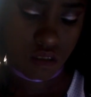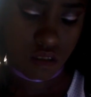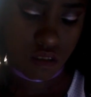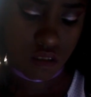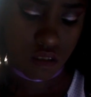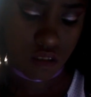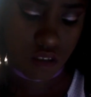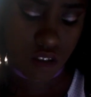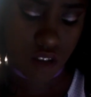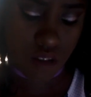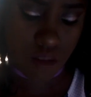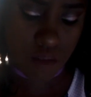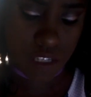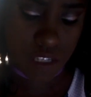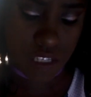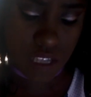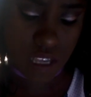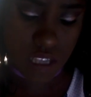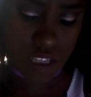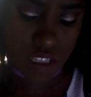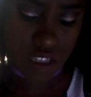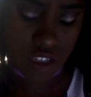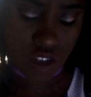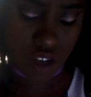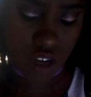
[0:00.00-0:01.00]
So I'm
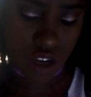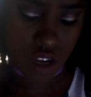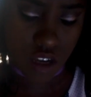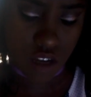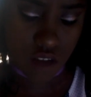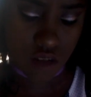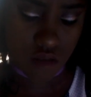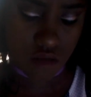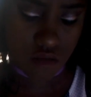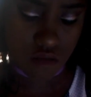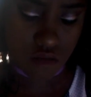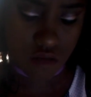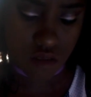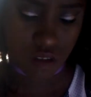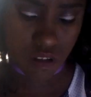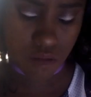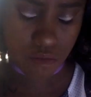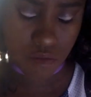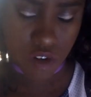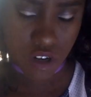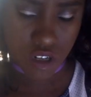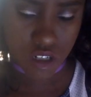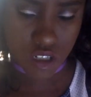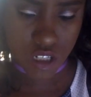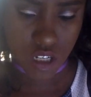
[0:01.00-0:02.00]
excited to try out the
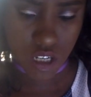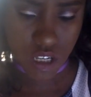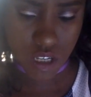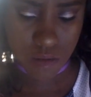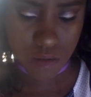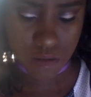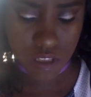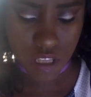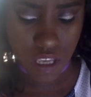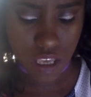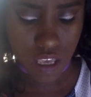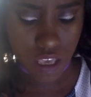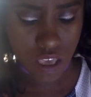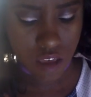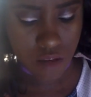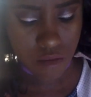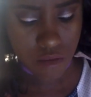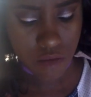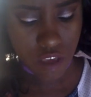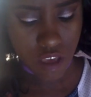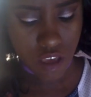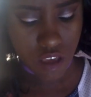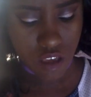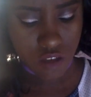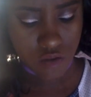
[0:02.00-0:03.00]
Marc Jacobs. They gave
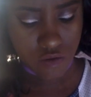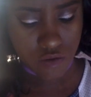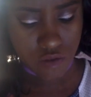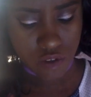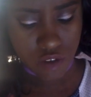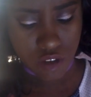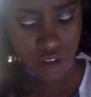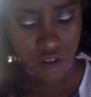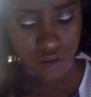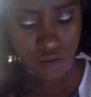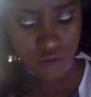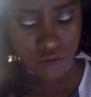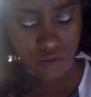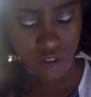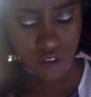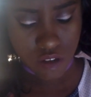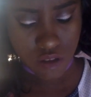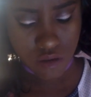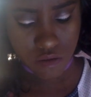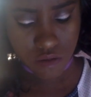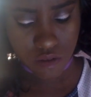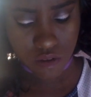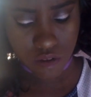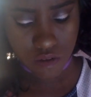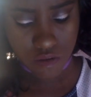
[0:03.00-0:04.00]
me for your
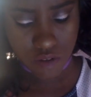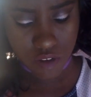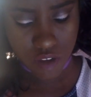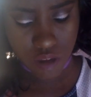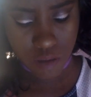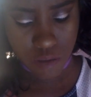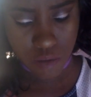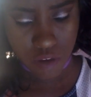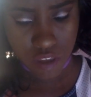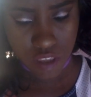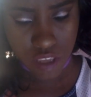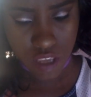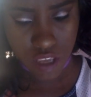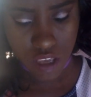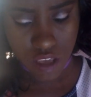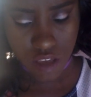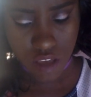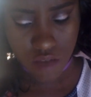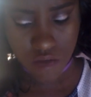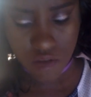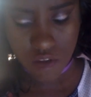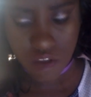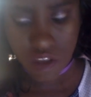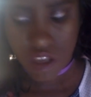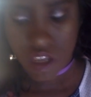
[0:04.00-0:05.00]
birthday
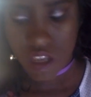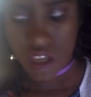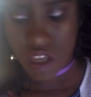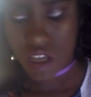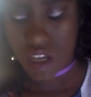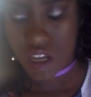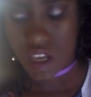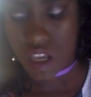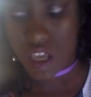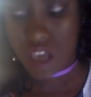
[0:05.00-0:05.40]
gift. They